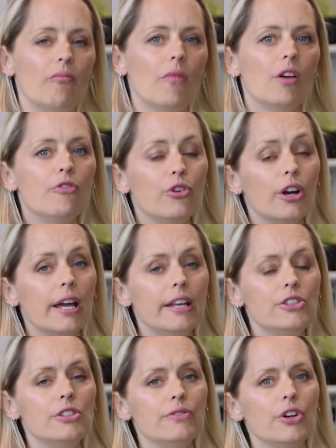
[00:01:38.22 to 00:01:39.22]
For
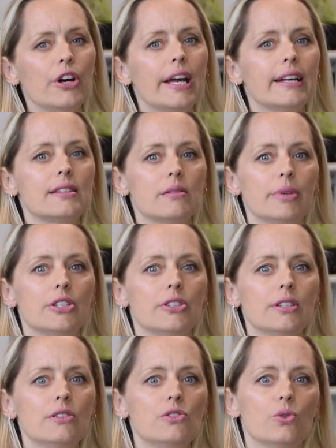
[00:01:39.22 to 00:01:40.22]
each of your
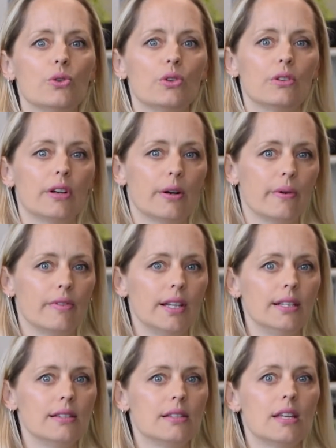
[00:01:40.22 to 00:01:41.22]
exhibitions or
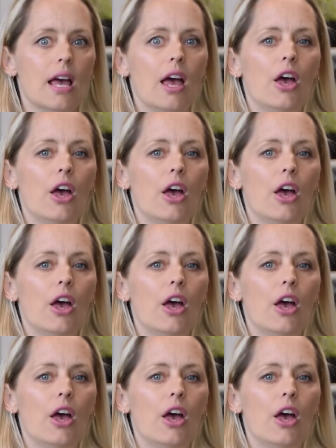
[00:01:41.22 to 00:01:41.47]
equivalents,